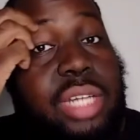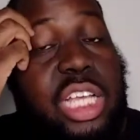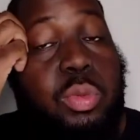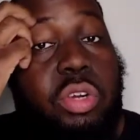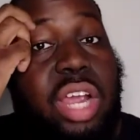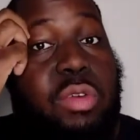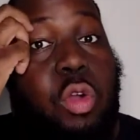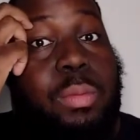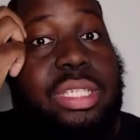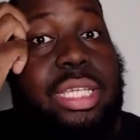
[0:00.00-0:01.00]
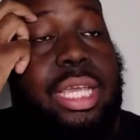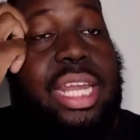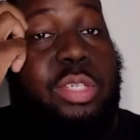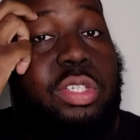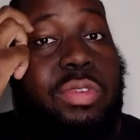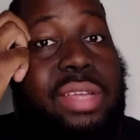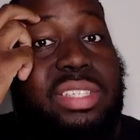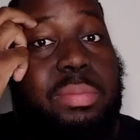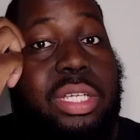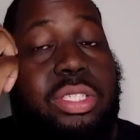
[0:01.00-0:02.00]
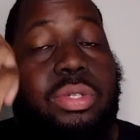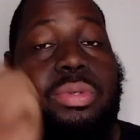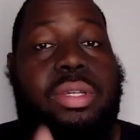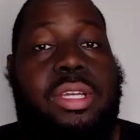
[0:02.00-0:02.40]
That's what Greg Roman said. That's what the Ravens must do.